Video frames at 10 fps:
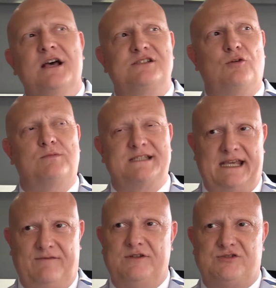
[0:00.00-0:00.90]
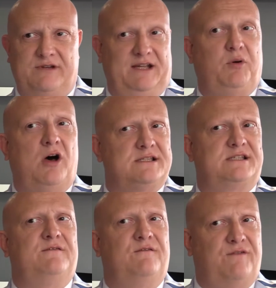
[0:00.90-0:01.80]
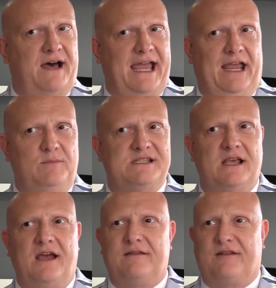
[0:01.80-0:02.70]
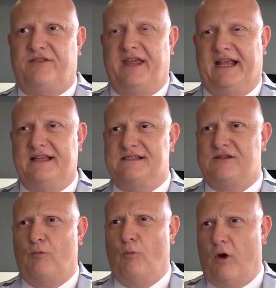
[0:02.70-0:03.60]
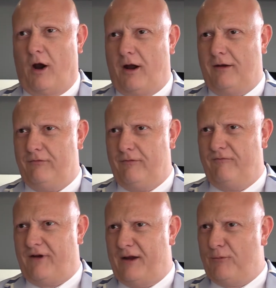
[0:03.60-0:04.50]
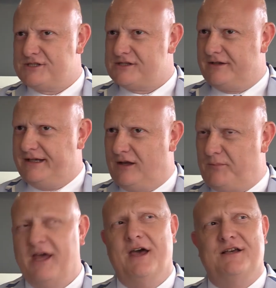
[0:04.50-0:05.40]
So it was giving us really positive vibes that things were very much on the up.